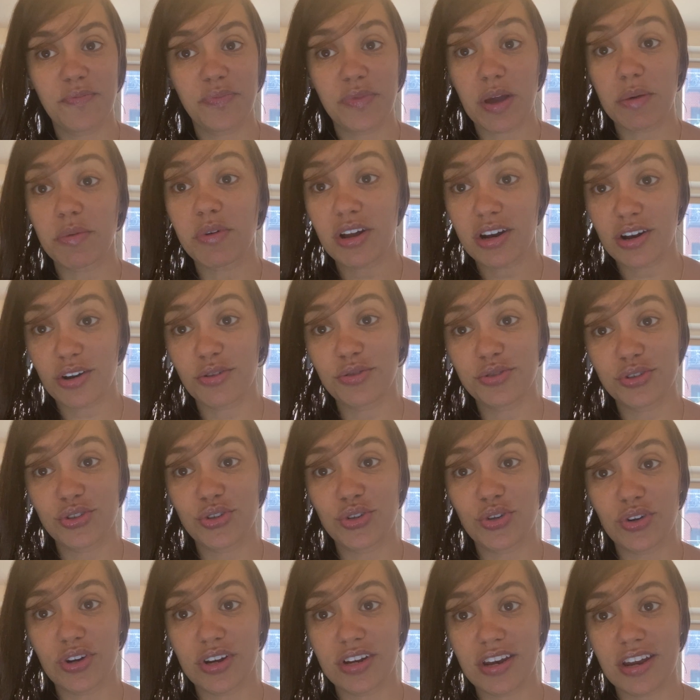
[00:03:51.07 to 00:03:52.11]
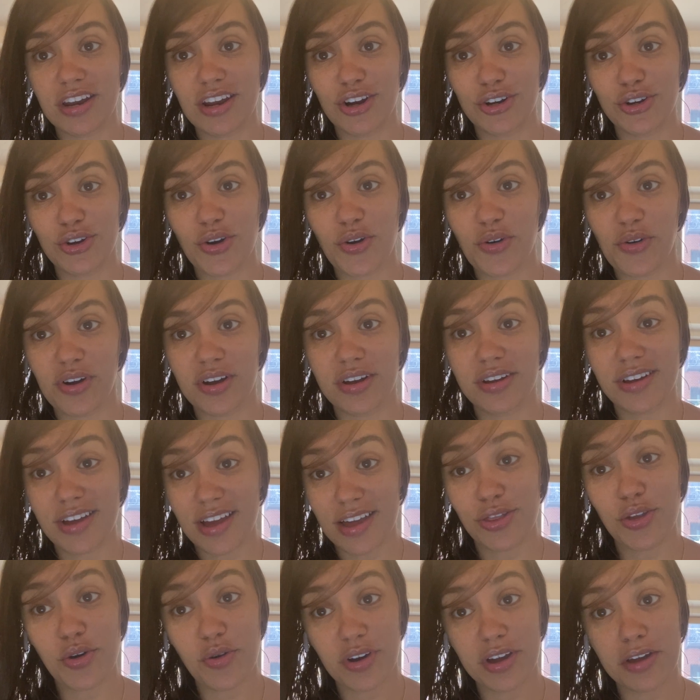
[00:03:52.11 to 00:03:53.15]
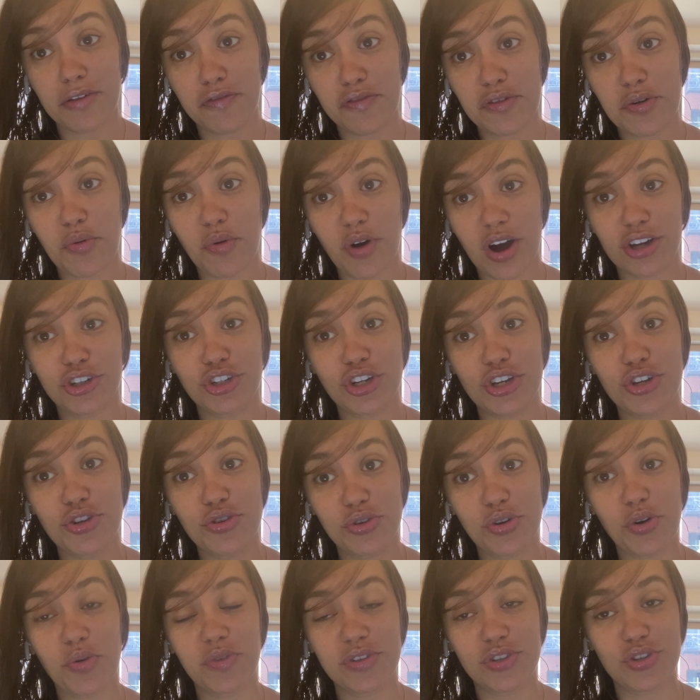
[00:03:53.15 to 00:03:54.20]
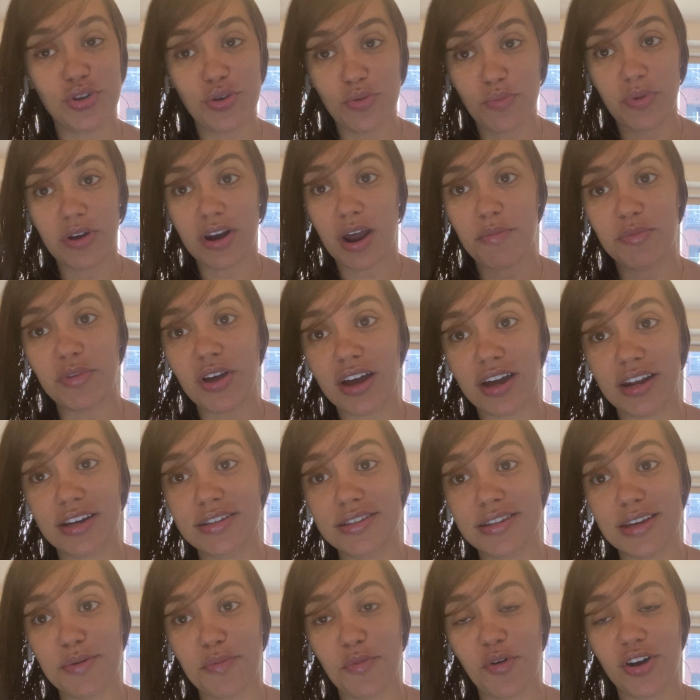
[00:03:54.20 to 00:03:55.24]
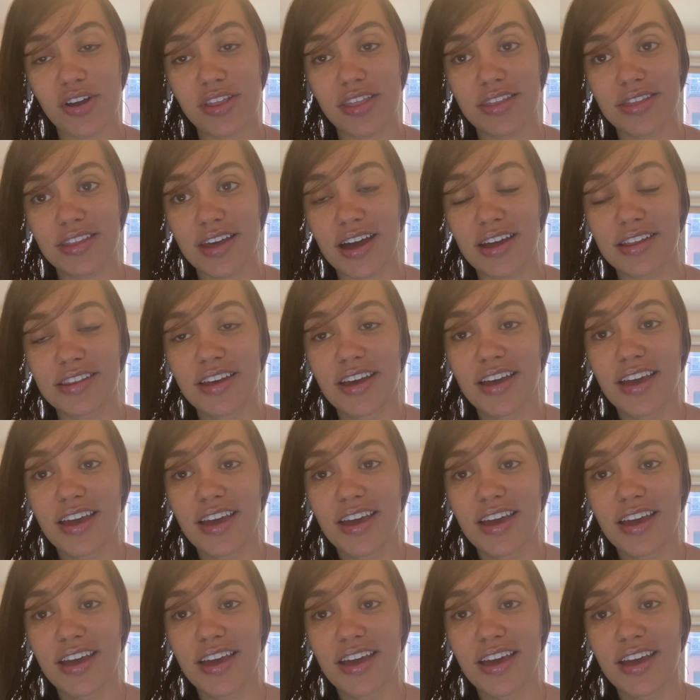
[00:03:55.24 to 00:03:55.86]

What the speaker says: I'm gonna call the student here Noah, and Noah, if you're watching, you know it's you, but I'm not gonna say more than that.